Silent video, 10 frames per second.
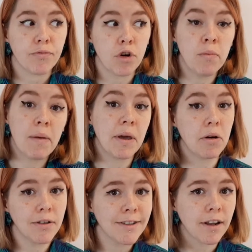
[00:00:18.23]
Or maybe
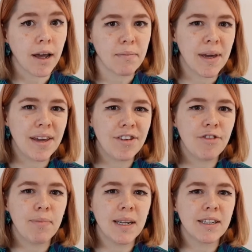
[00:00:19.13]
also like me,
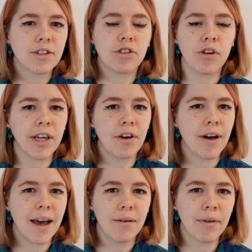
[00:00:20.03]
you've been destroying your
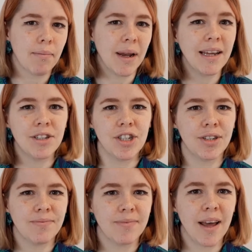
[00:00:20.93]
hair with
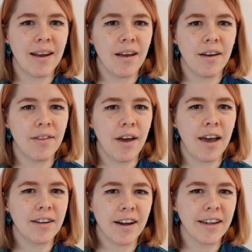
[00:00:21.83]
bleach and other
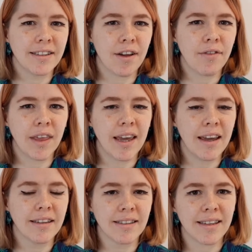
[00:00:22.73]
hair dyes over the
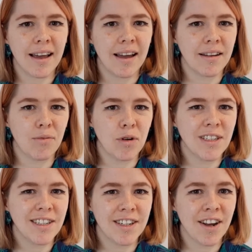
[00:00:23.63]
years and
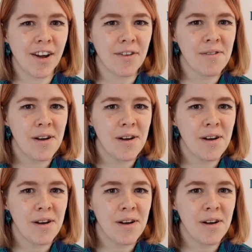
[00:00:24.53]
wanted to know